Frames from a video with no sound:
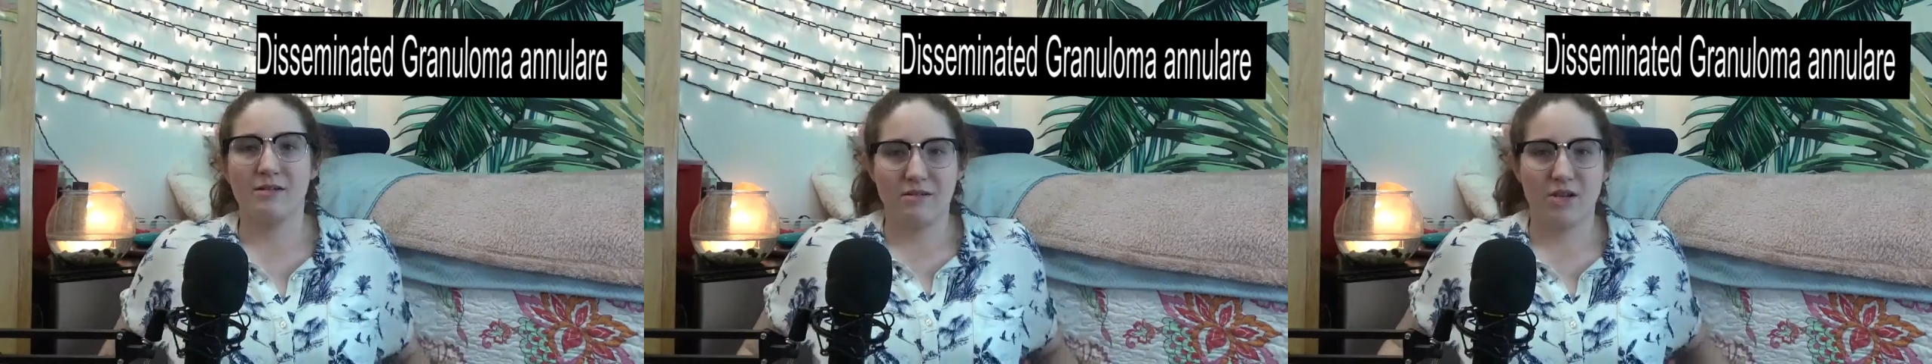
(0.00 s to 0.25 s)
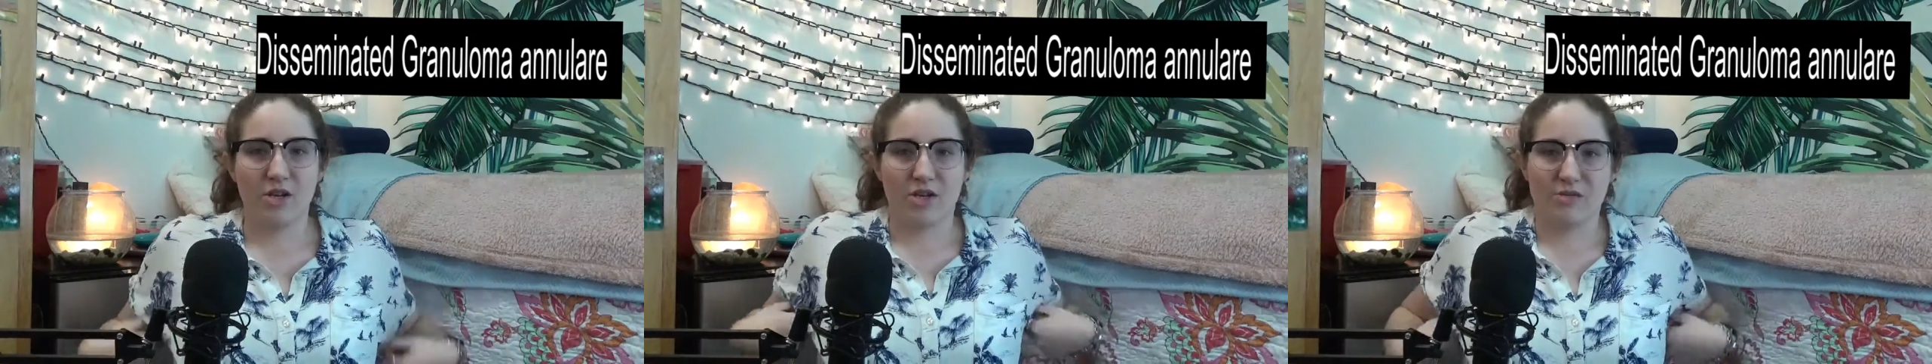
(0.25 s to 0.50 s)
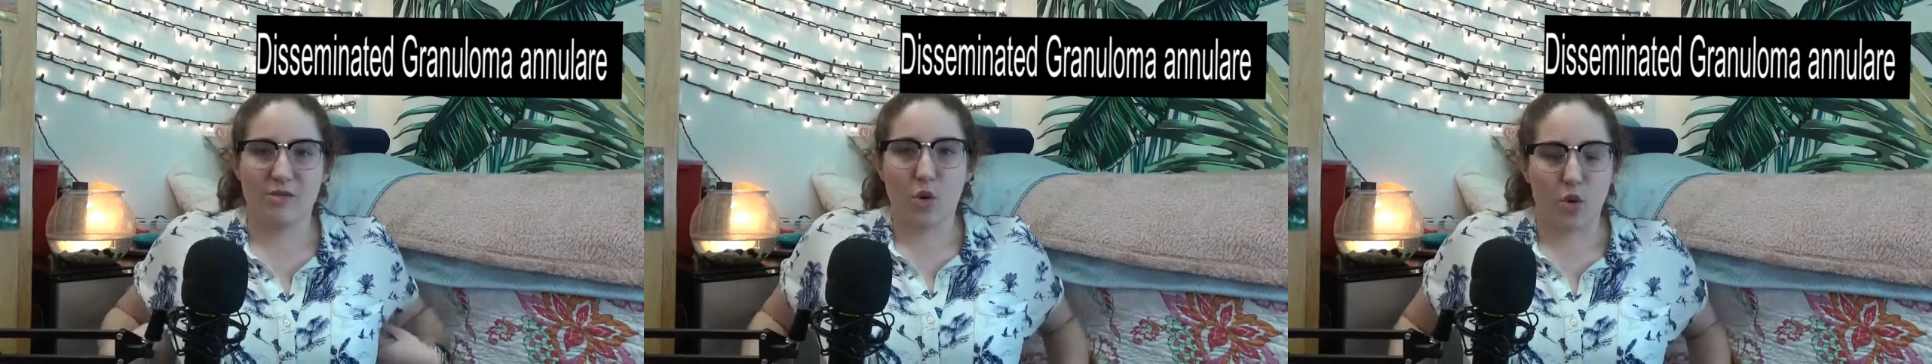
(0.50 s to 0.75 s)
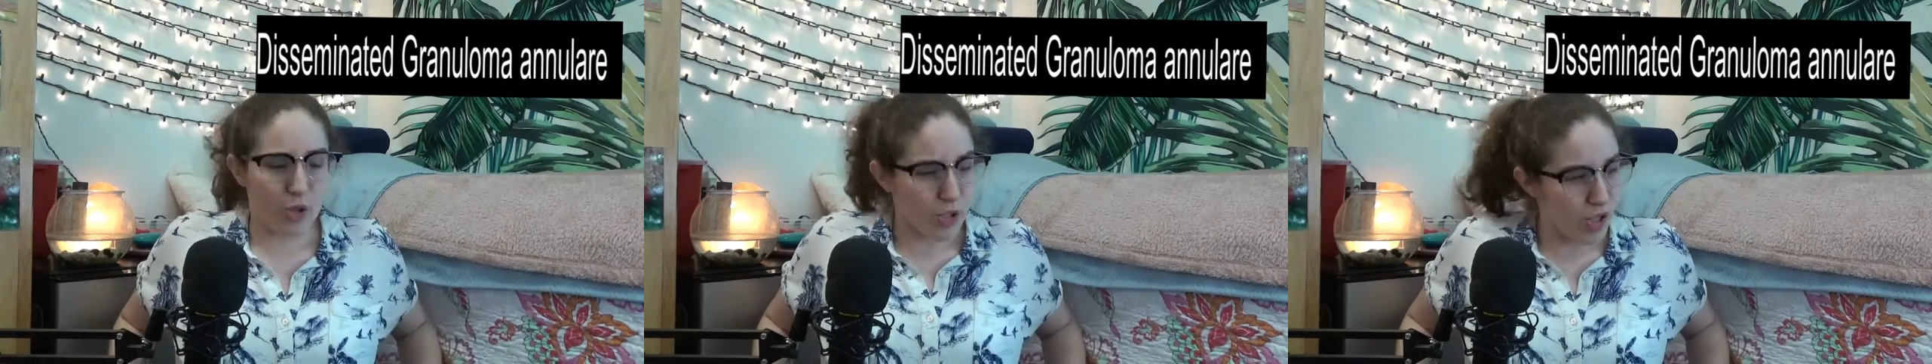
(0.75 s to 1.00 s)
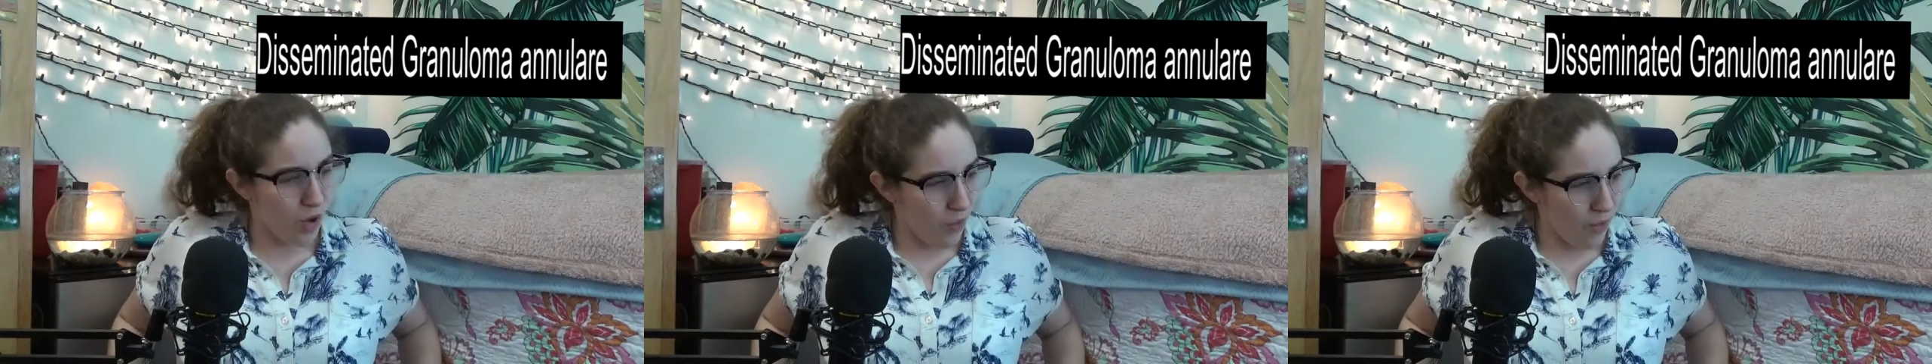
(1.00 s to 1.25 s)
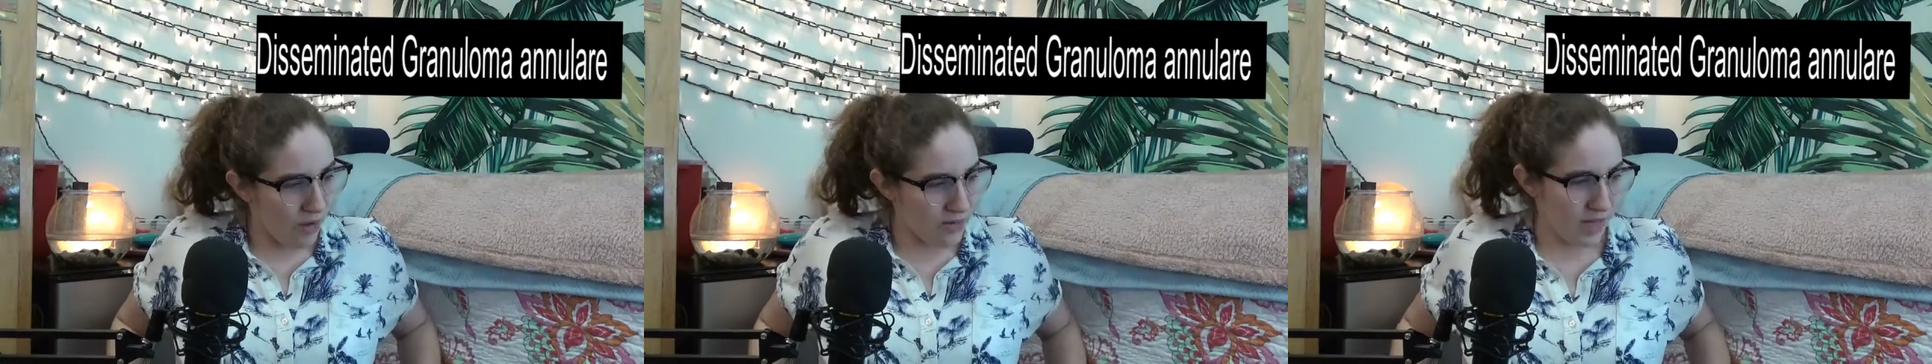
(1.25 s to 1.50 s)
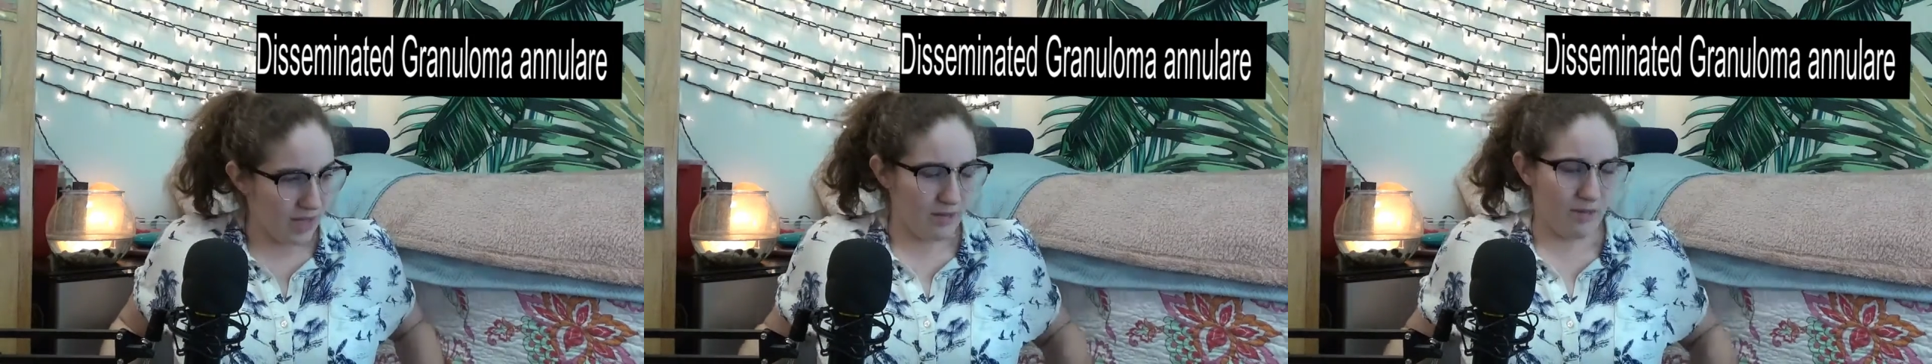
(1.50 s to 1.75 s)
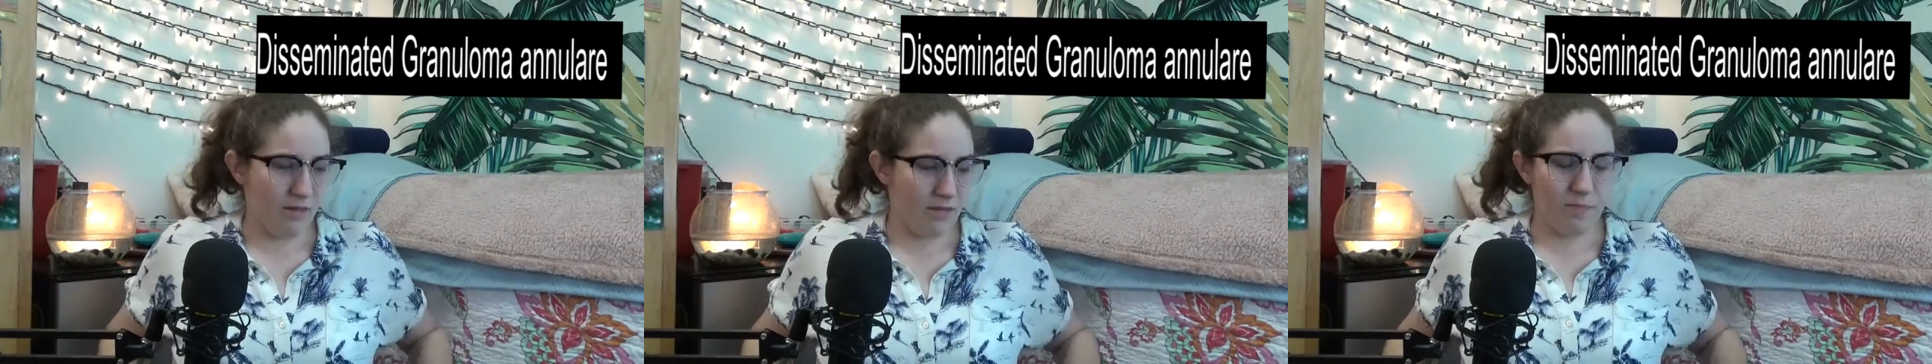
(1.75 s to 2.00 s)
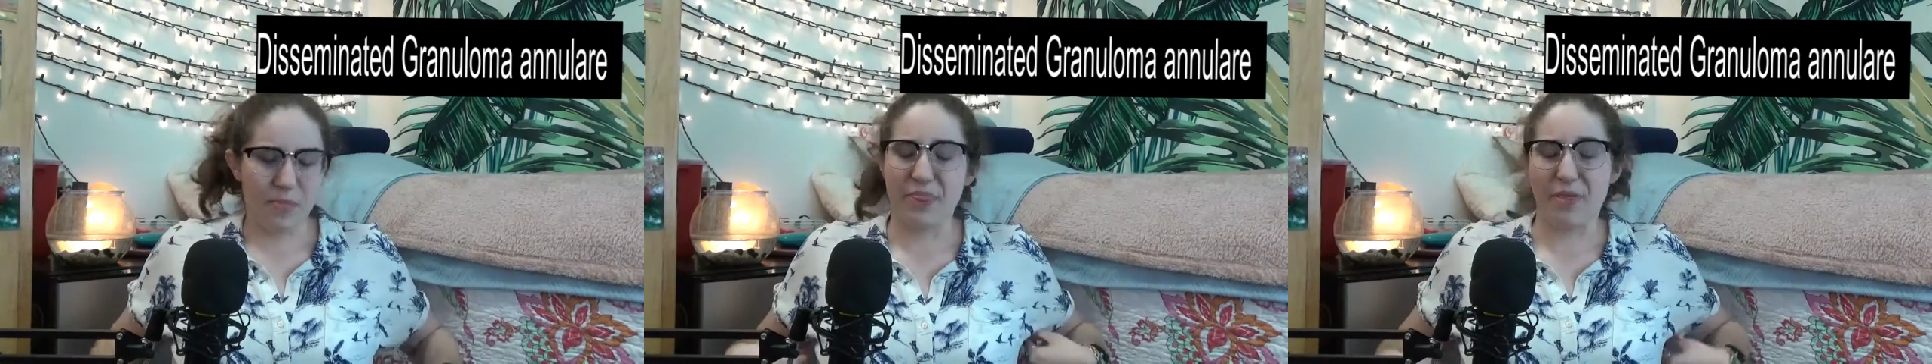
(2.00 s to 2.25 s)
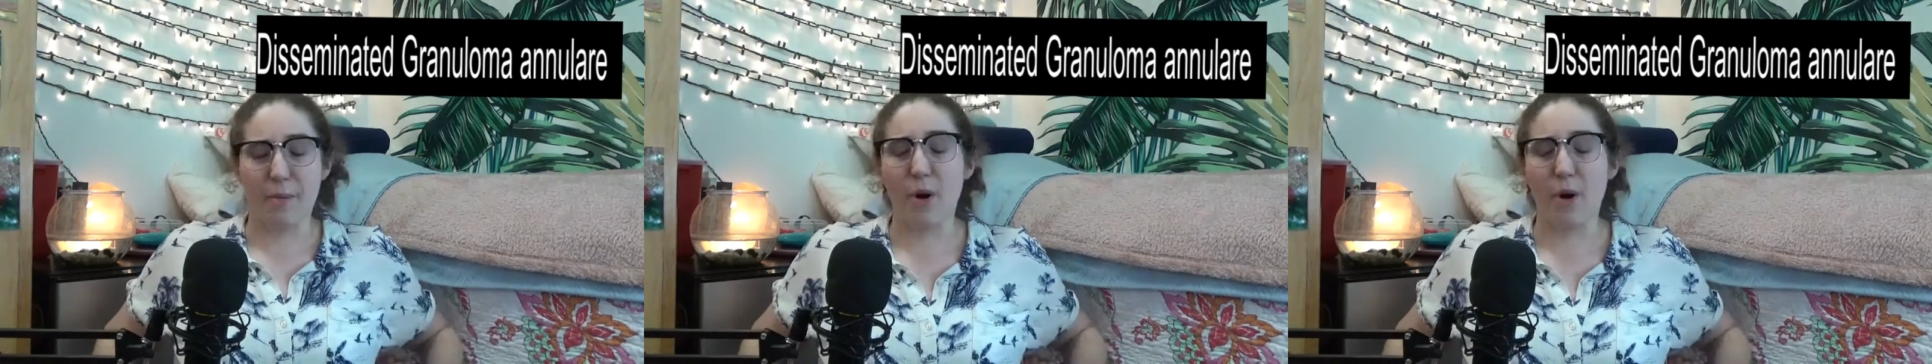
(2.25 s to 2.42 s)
your torso, like the